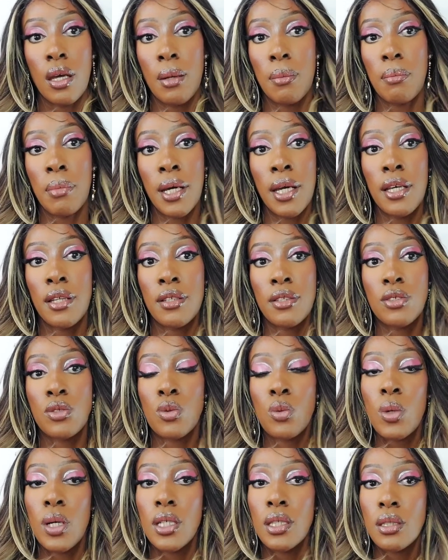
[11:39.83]
and buy
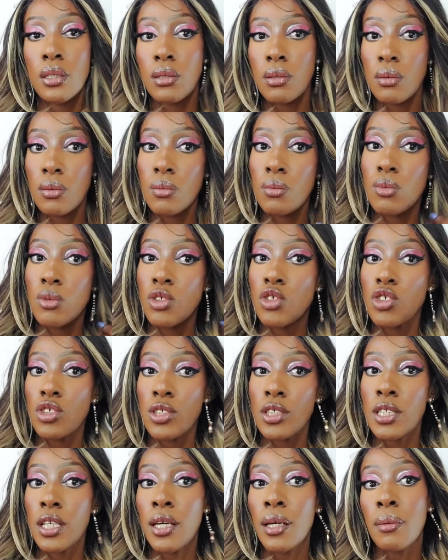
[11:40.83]
this one, which
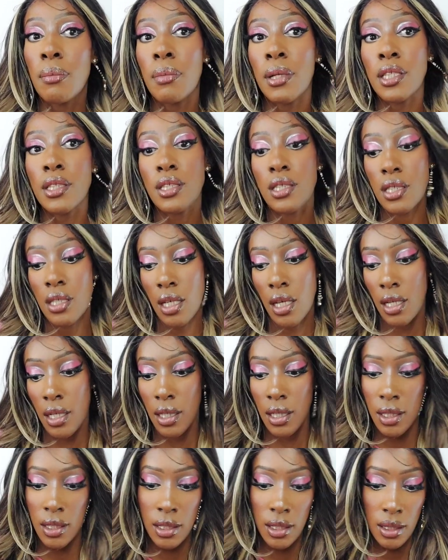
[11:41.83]
is like
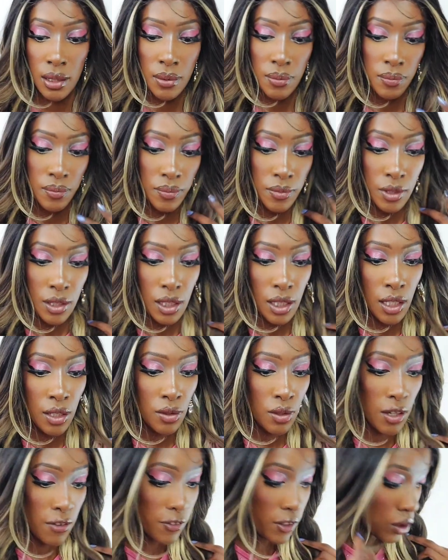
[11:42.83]
multicolored. I
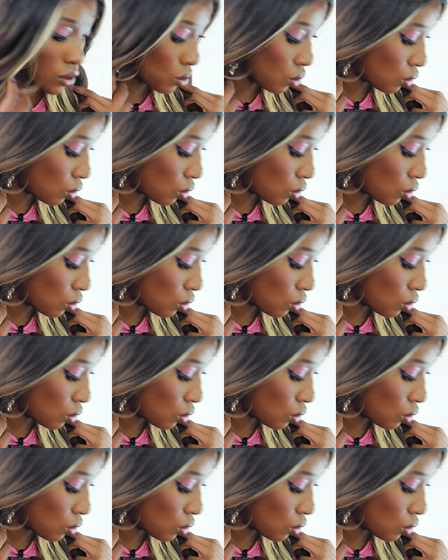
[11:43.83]
don't have a